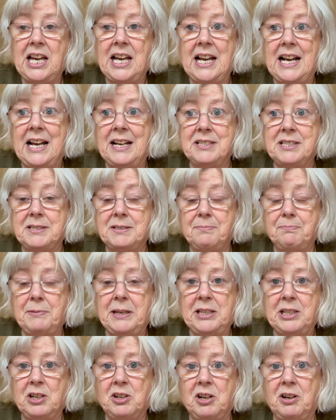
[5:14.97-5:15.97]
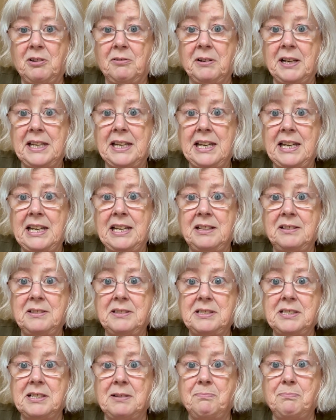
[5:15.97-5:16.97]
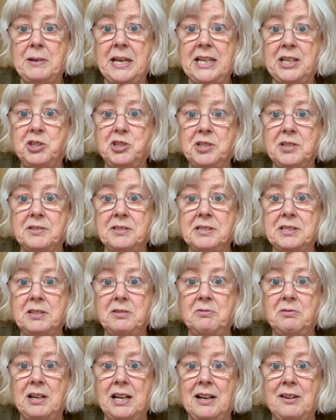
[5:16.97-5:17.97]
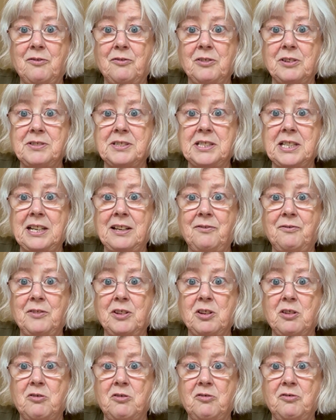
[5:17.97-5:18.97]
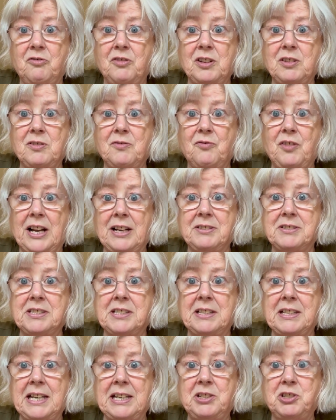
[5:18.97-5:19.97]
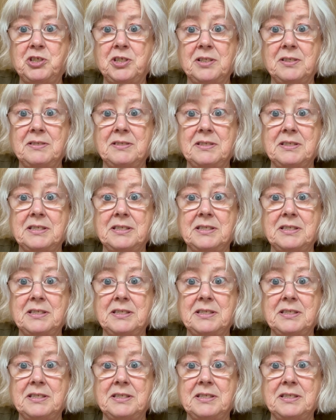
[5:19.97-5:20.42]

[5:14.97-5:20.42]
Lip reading: has been occurring in some patients who have received COVID vaccinations,